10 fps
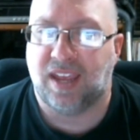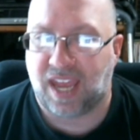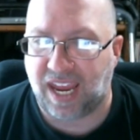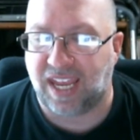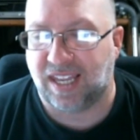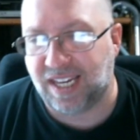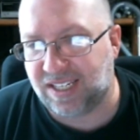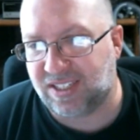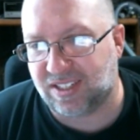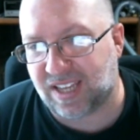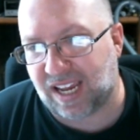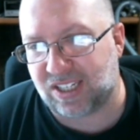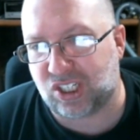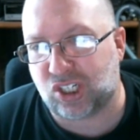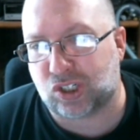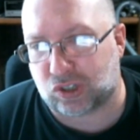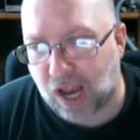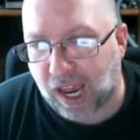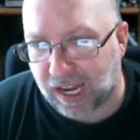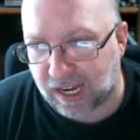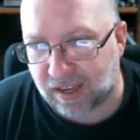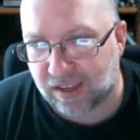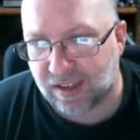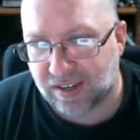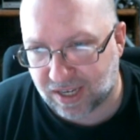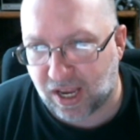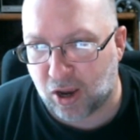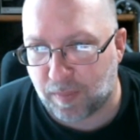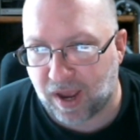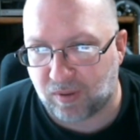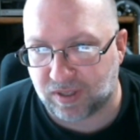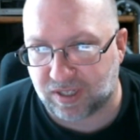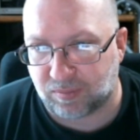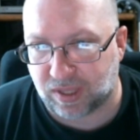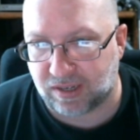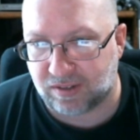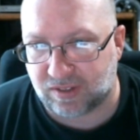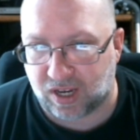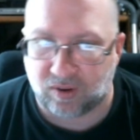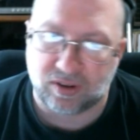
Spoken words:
hey, at least this guy is trying to help out with something. So,